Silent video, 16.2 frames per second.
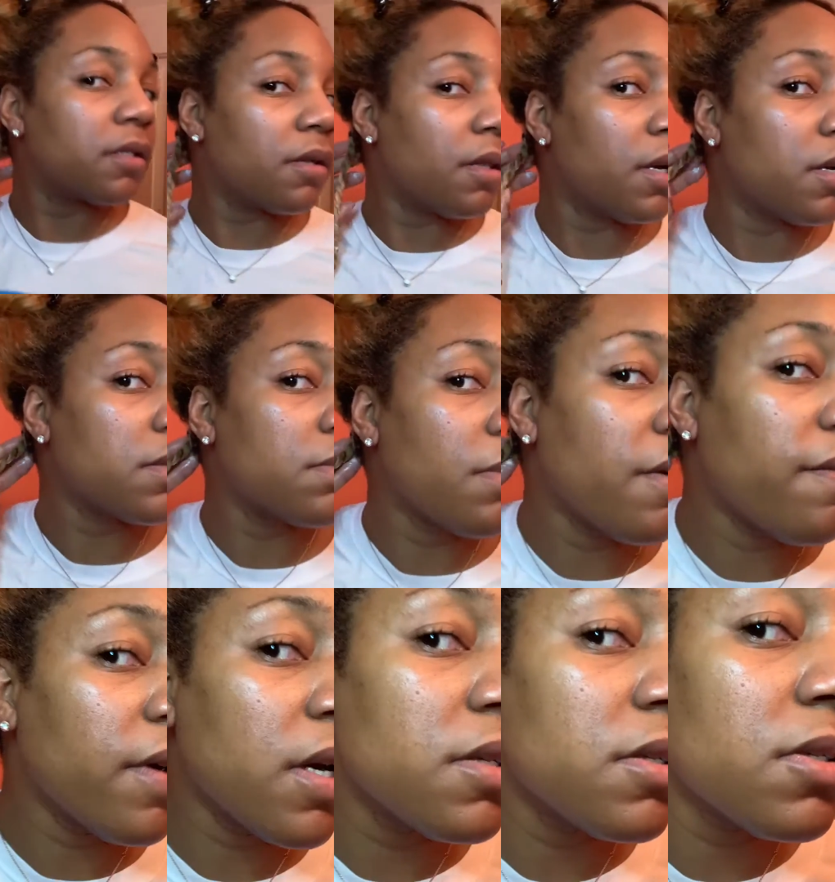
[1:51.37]
that's my
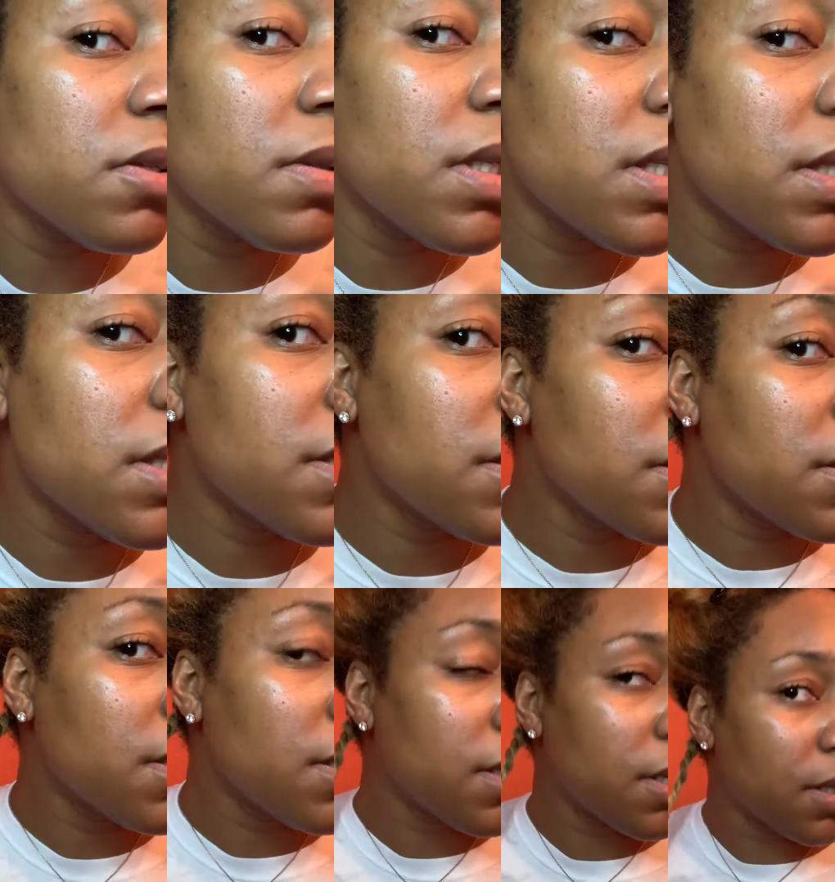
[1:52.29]
first twist.
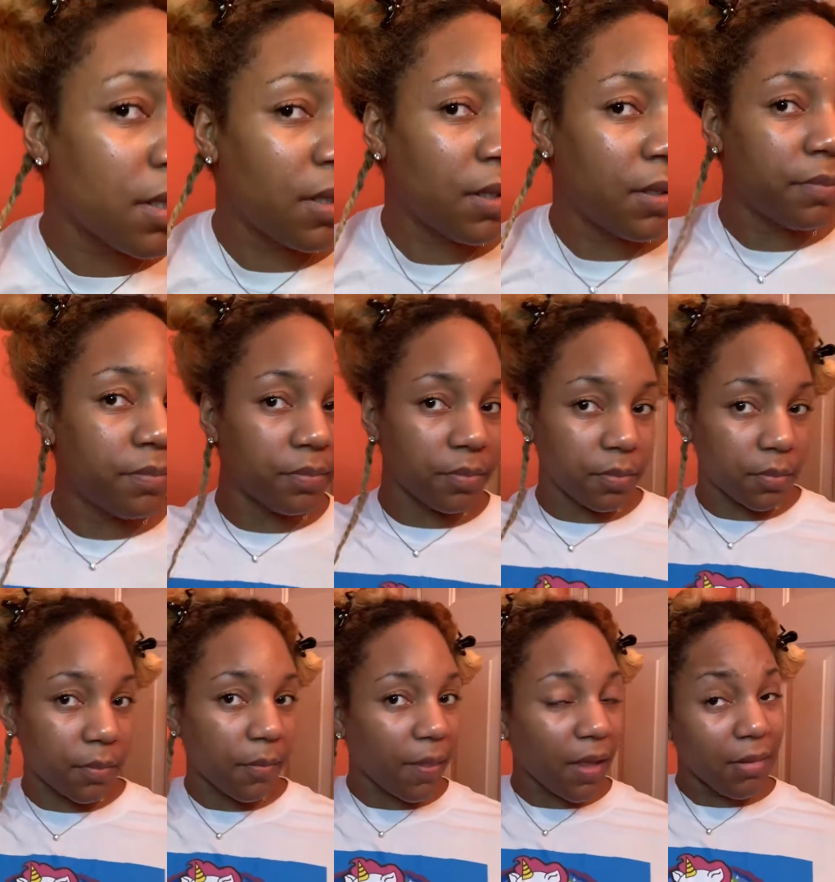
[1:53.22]

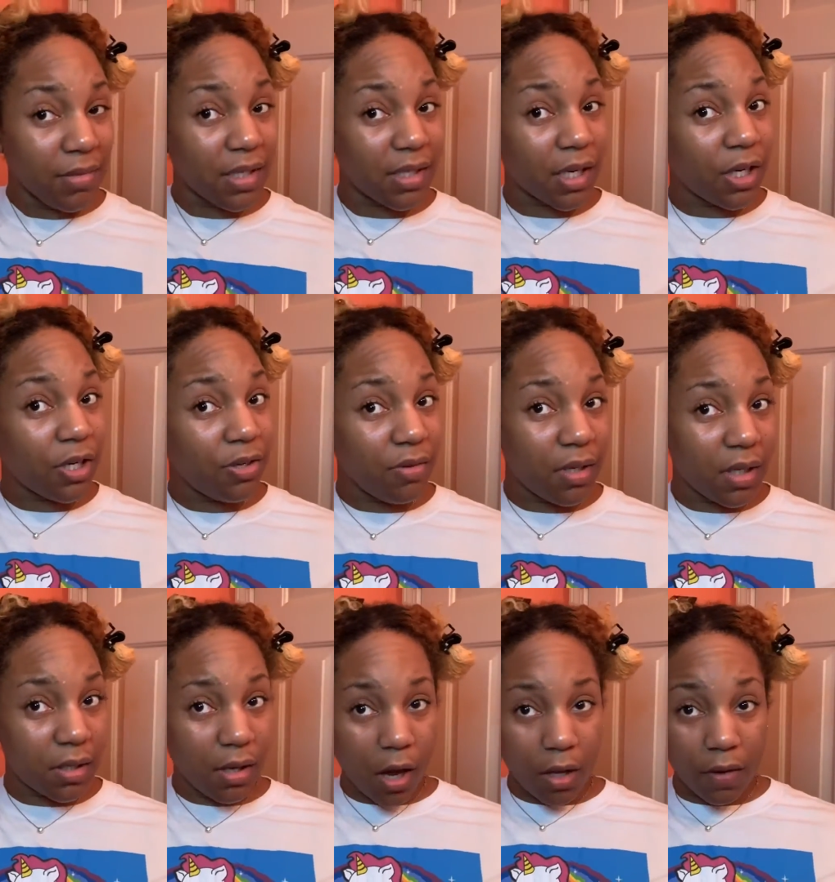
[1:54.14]
I'm just gonna do this
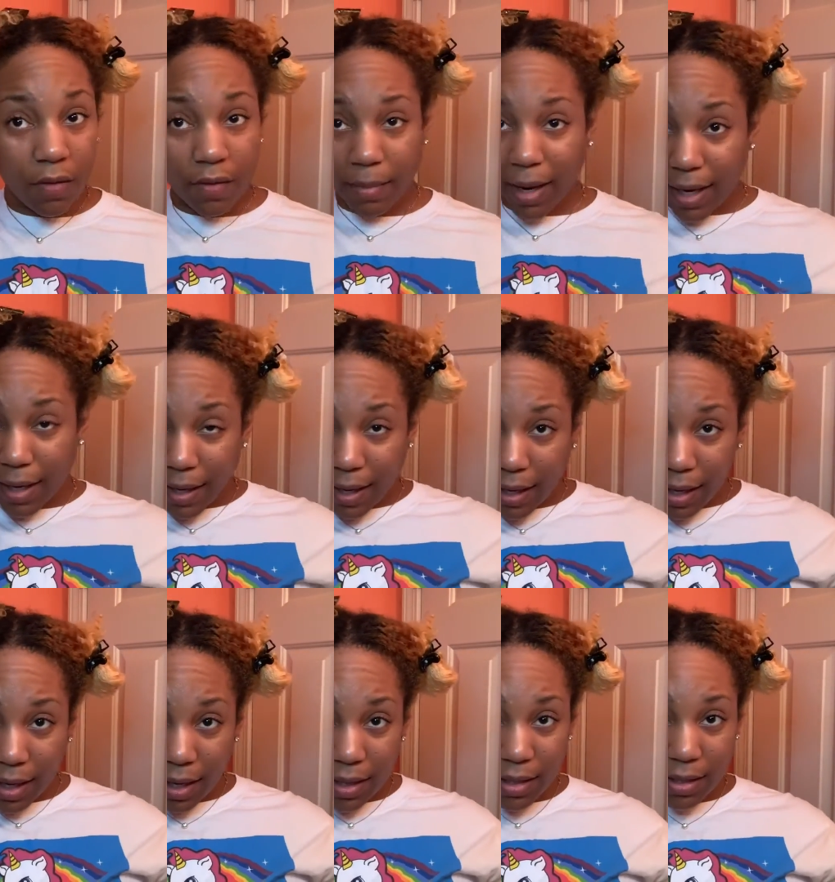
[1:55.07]
all over my
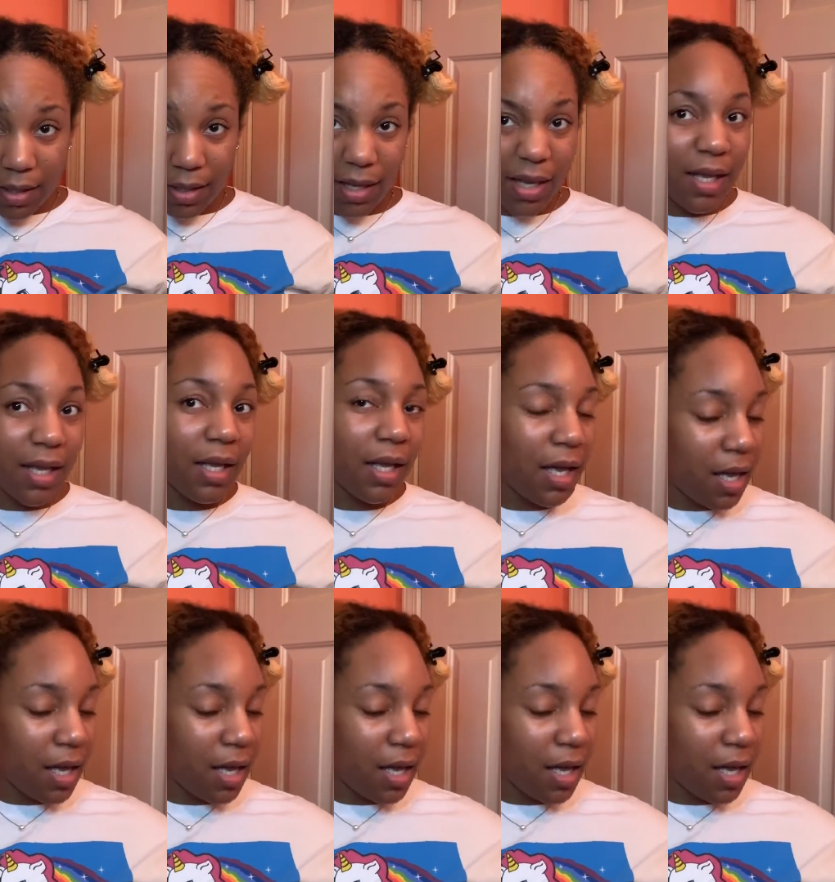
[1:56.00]
head.